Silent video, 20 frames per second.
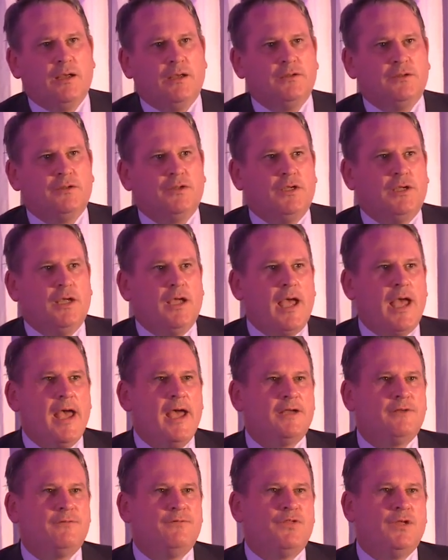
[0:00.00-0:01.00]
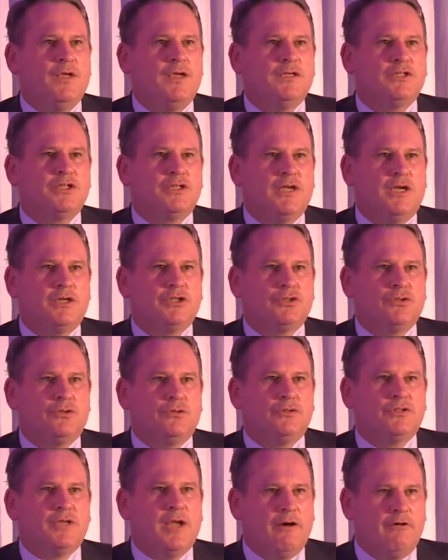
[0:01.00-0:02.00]
the head of the International
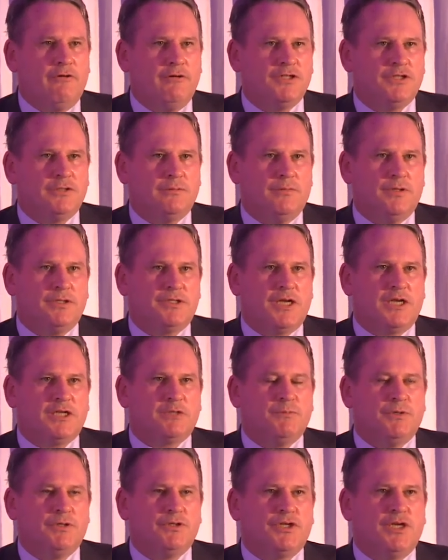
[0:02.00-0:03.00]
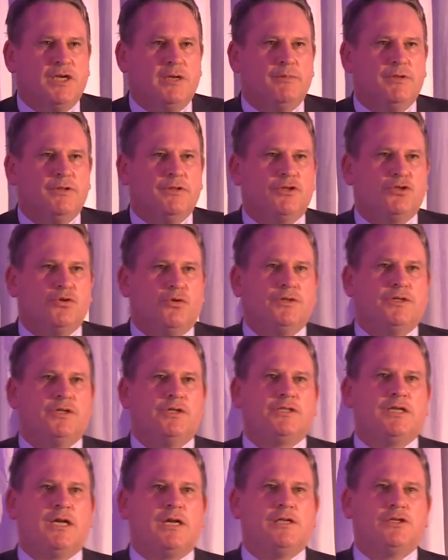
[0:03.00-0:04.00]
Terrorism Assessment Team in the Joint
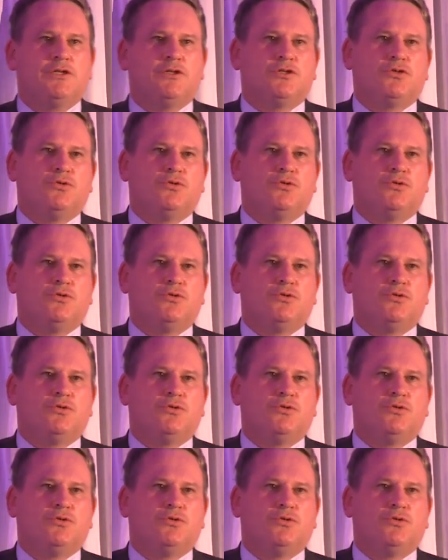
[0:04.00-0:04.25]
Intelligence